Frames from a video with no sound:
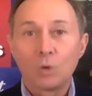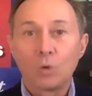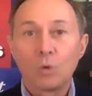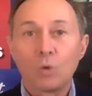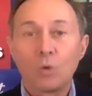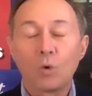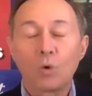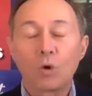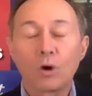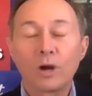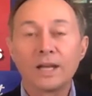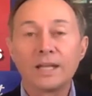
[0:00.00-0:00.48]

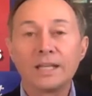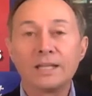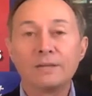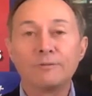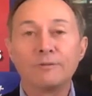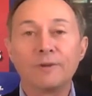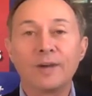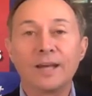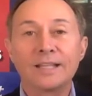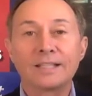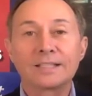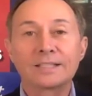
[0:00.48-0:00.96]
or
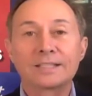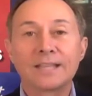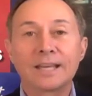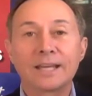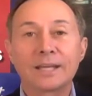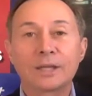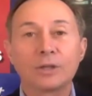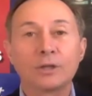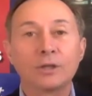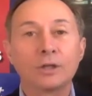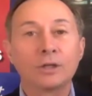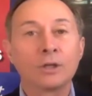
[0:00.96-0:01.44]
events
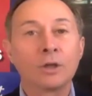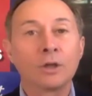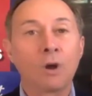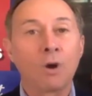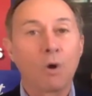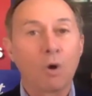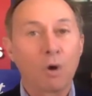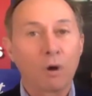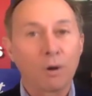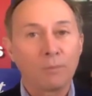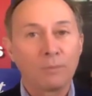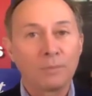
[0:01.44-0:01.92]
that could
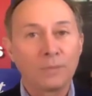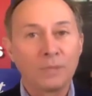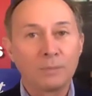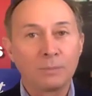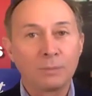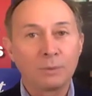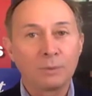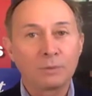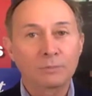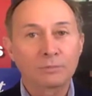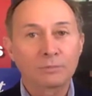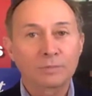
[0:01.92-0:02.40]
harm
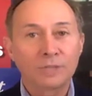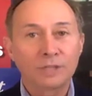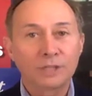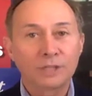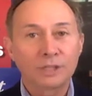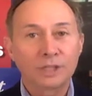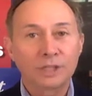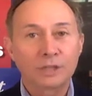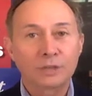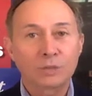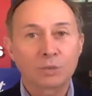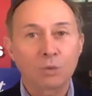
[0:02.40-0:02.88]
people, such
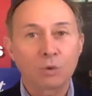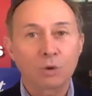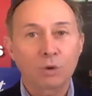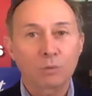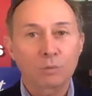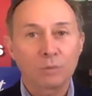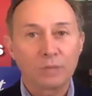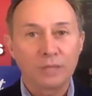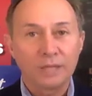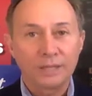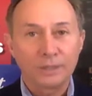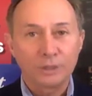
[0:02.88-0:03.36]
as
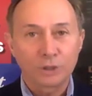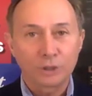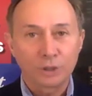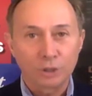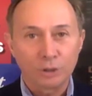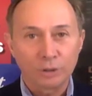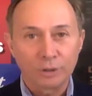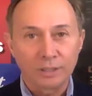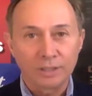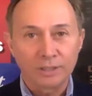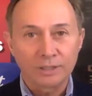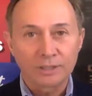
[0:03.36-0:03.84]
workplace
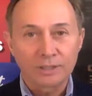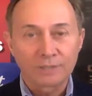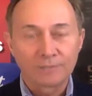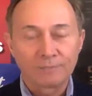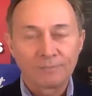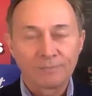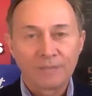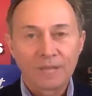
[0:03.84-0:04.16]
shootings.